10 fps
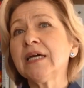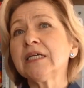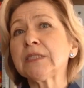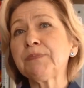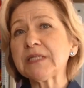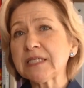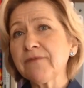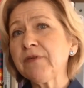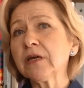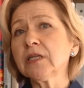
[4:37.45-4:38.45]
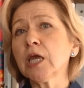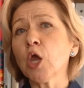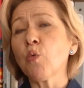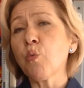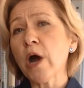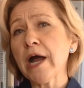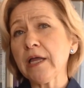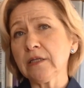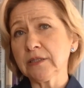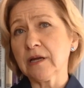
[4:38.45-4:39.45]
Specifically
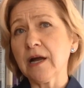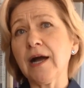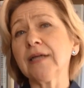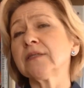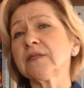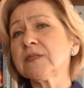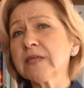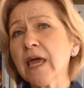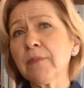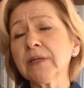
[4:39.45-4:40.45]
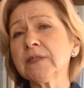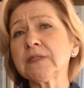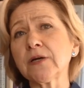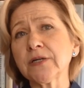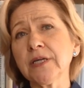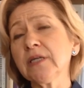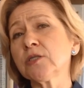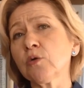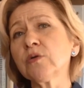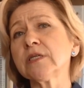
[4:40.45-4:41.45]
wild-caught salmon,
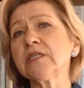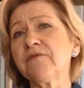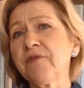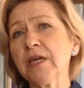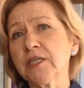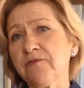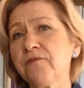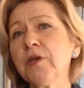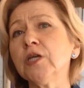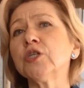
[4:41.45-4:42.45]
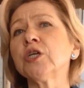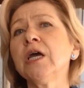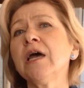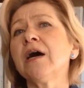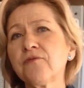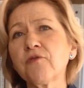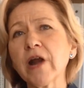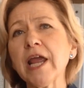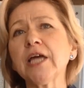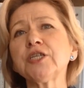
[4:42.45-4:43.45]
sardines, all this fatty fish.
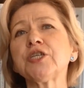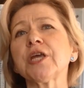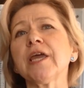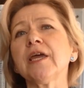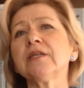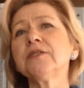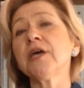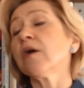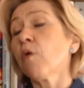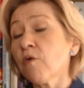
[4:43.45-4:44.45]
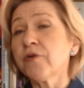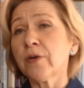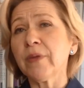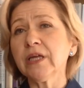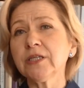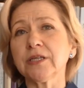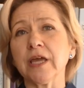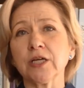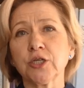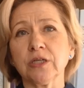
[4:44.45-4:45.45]
Fresh and or fermented
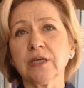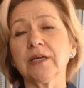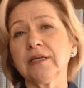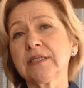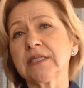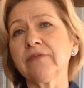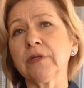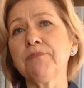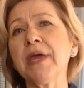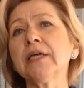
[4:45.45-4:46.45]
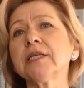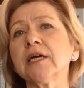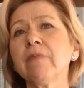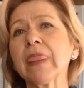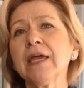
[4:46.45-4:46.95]
actually, it's even better.